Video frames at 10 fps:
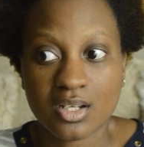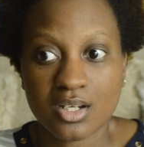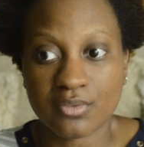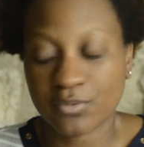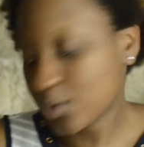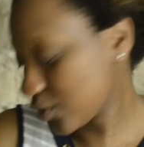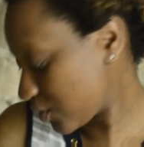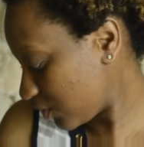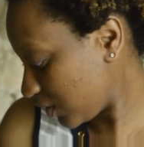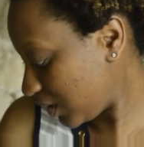
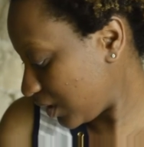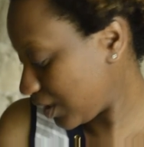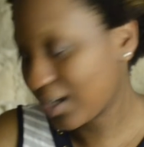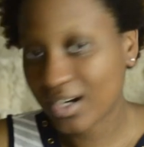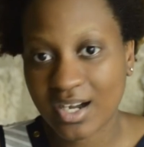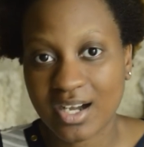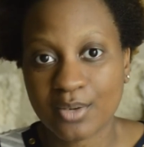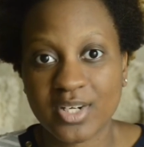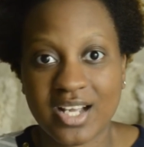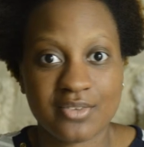Unfortunately,
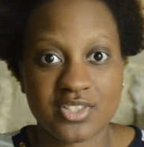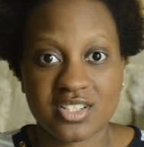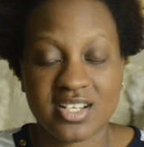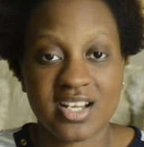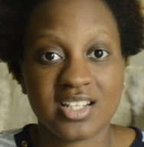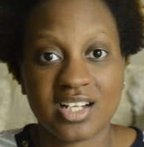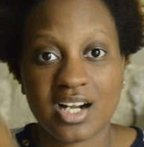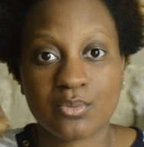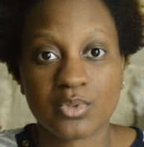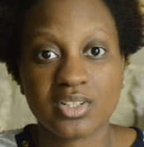I would have to say that
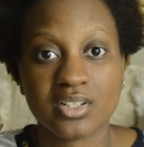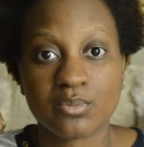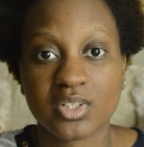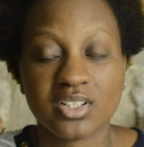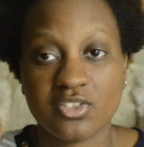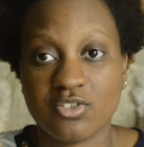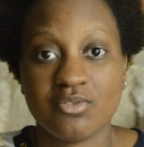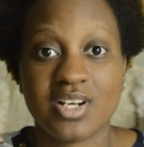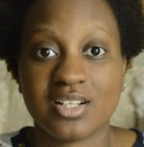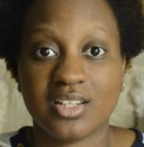I really, really do
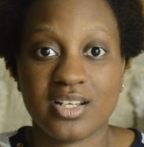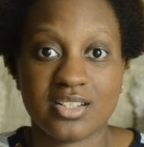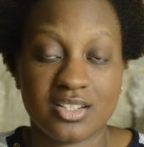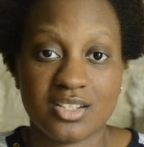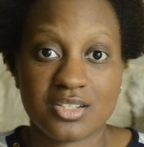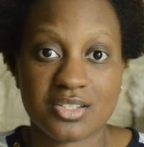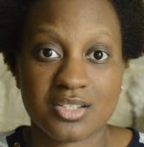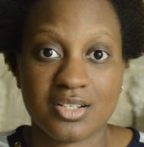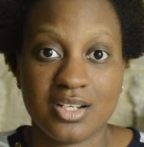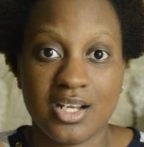not like
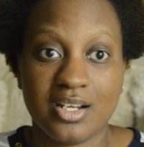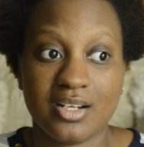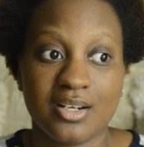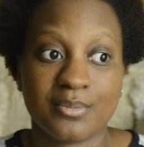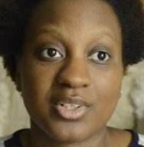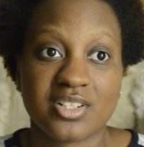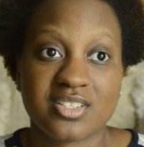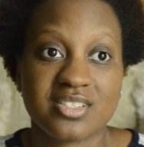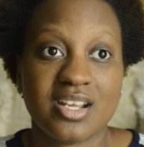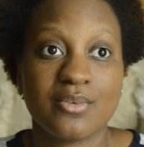this, and I'm going to
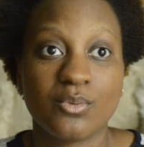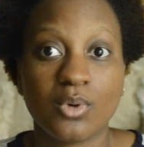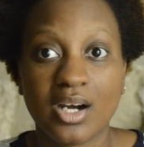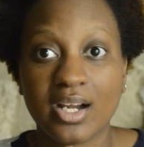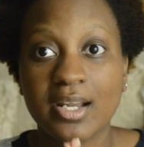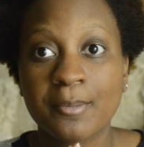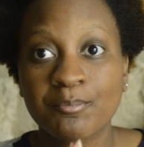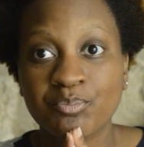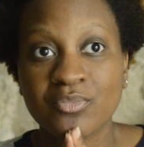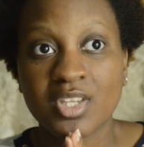state why.
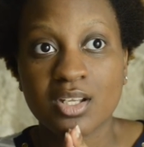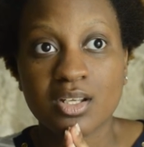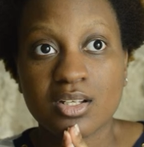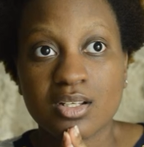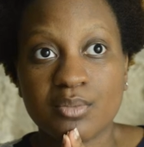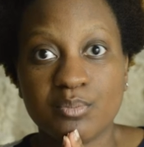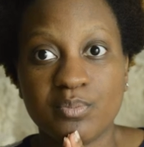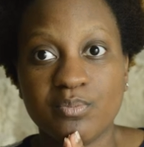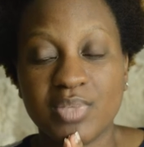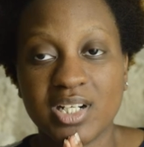
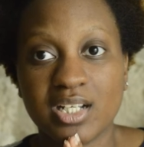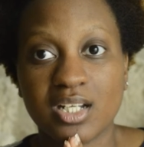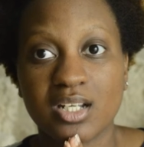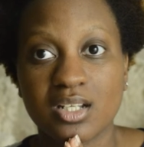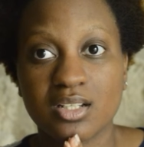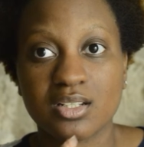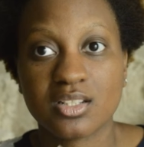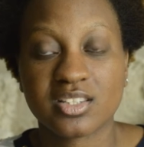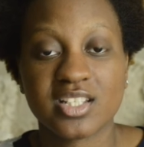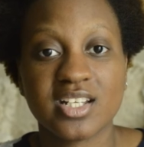But
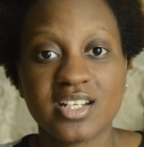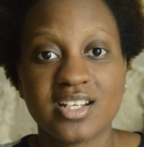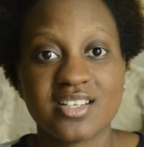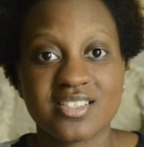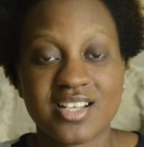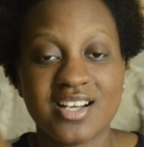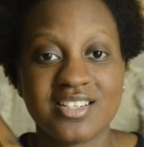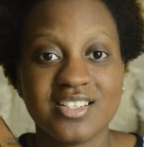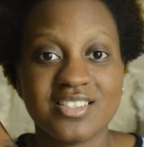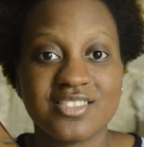the thing is, I
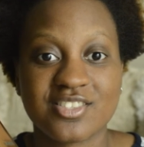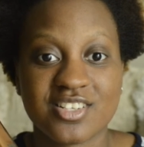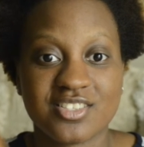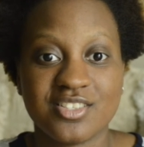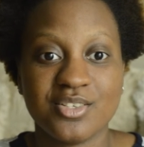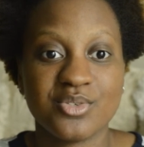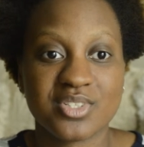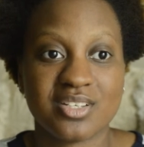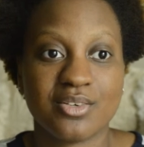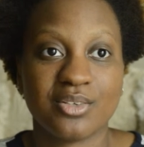didn't just
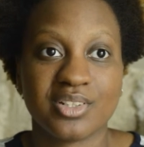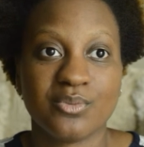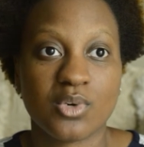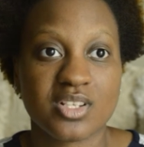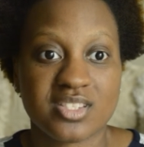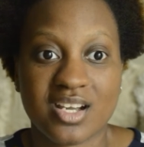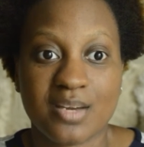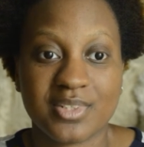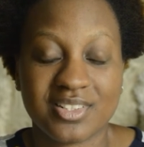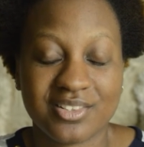use it only one
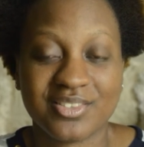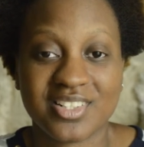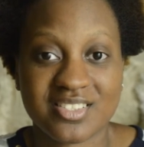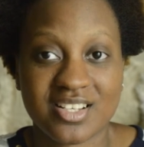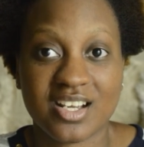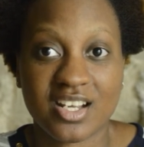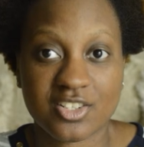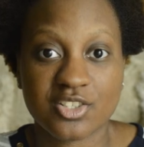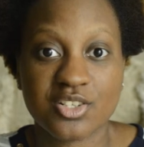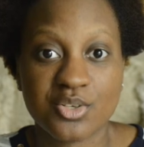time and do this. I
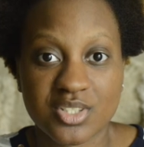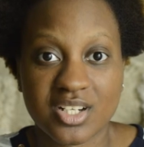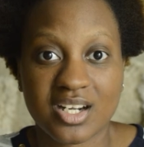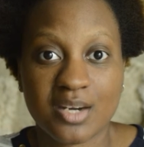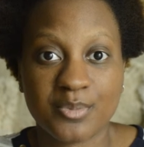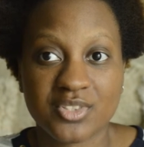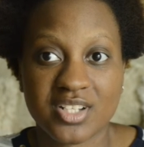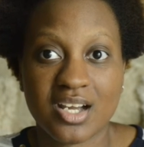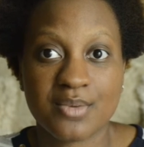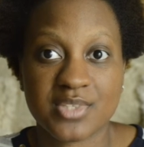actually used it a couple
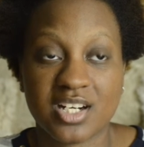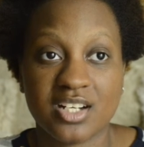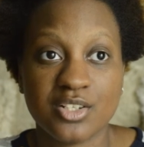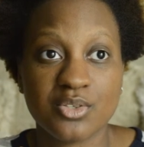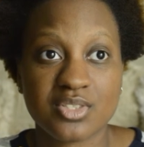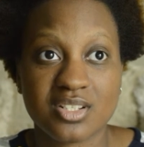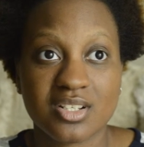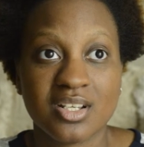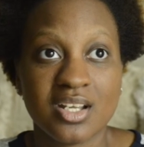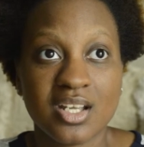times, and I used
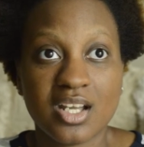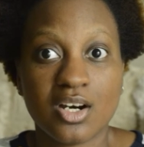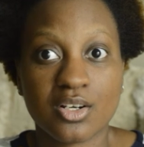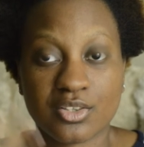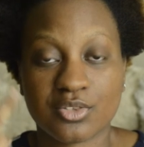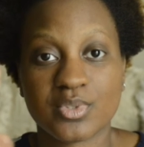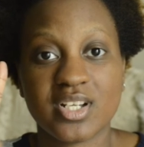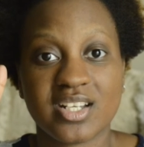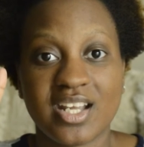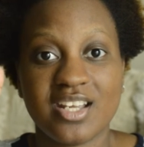it on
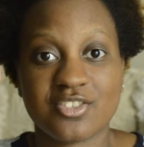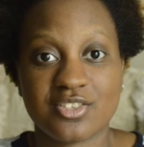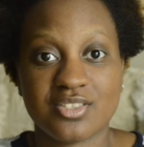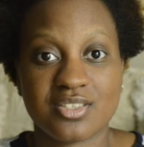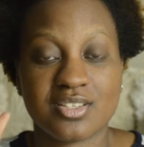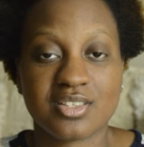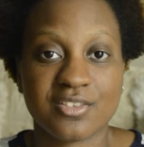3 occasions.